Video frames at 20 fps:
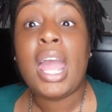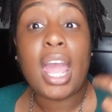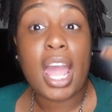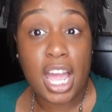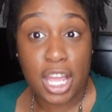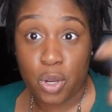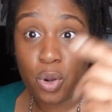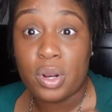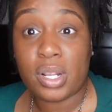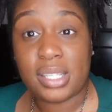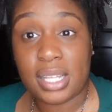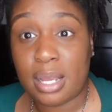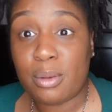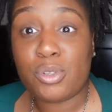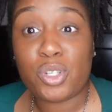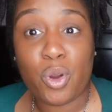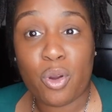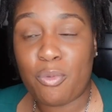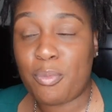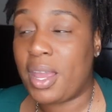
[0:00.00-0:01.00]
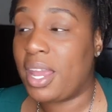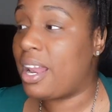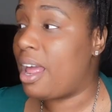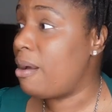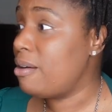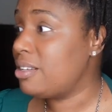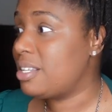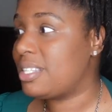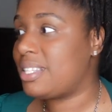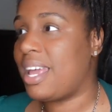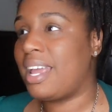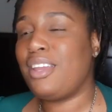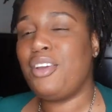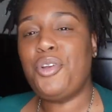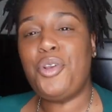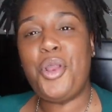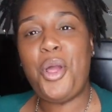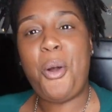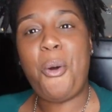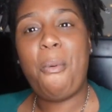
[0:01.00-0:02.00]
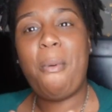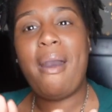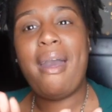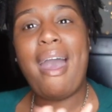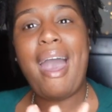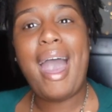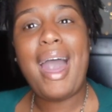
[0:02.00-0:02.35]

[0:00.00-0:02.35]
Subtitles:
And you're on the same show with me. And I was just like, you know what?